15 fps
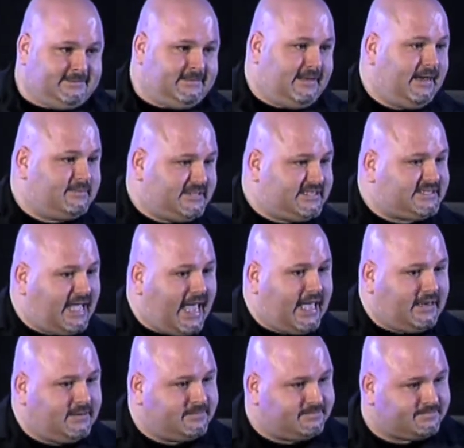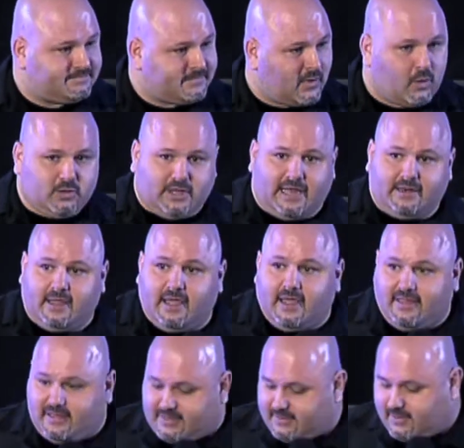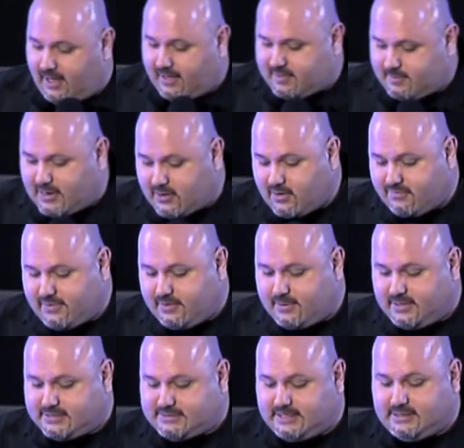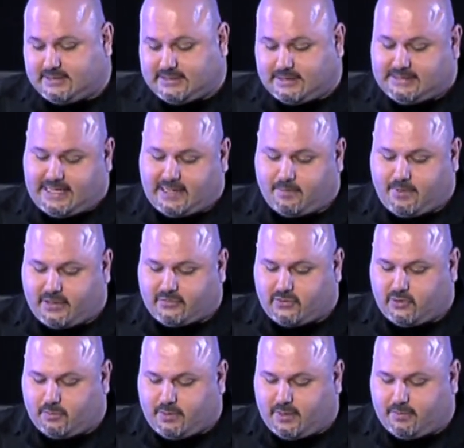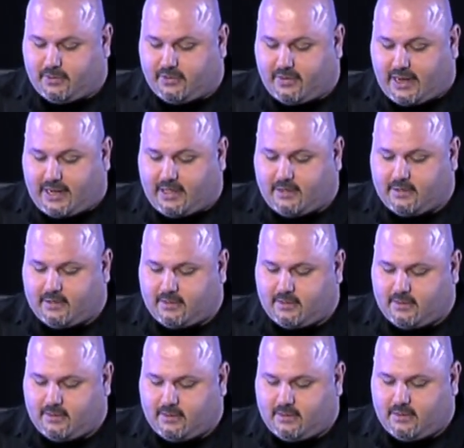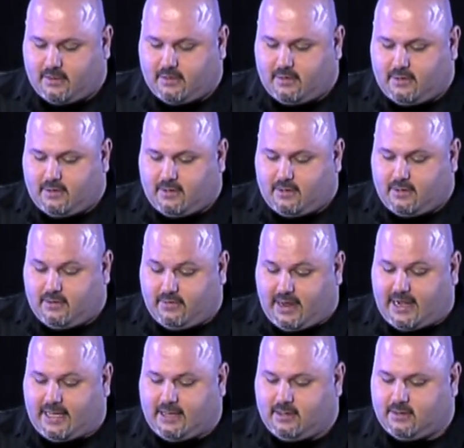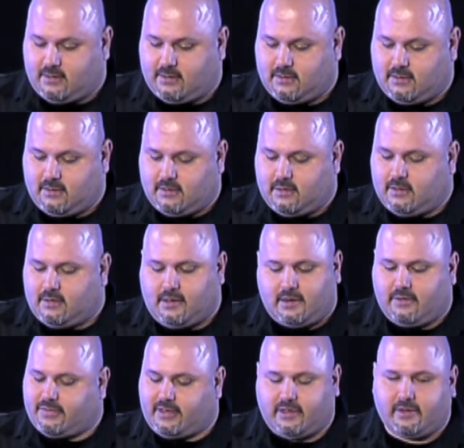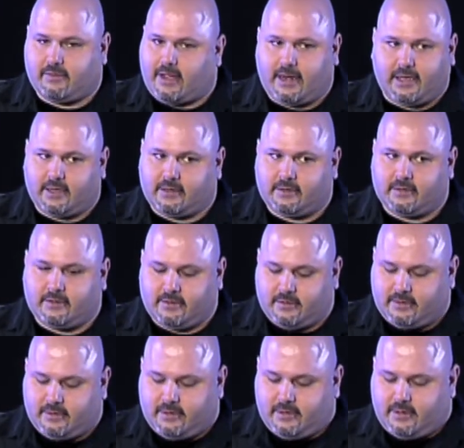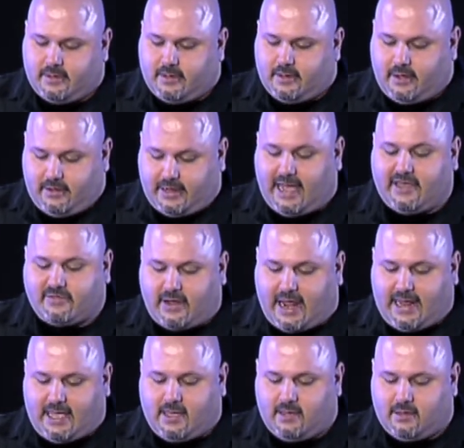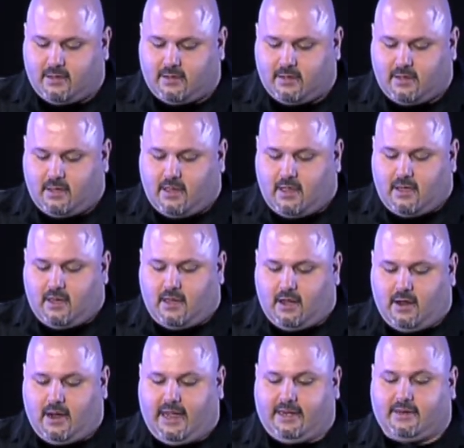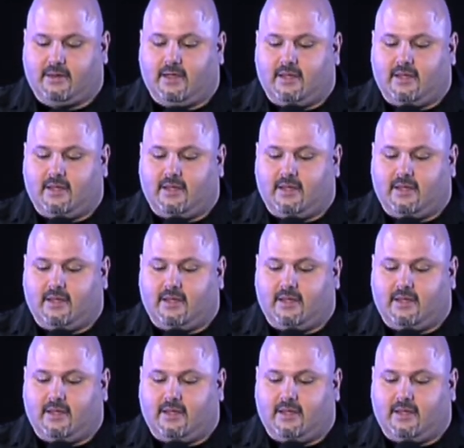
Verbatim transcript: I'm just saying. Hold on. This is awesome. I don't know if anyone else did this. I'm going to take a picture of you people. You ready? You ready? ready? I don't think you're ready. ready. You guys ready? ready? All right.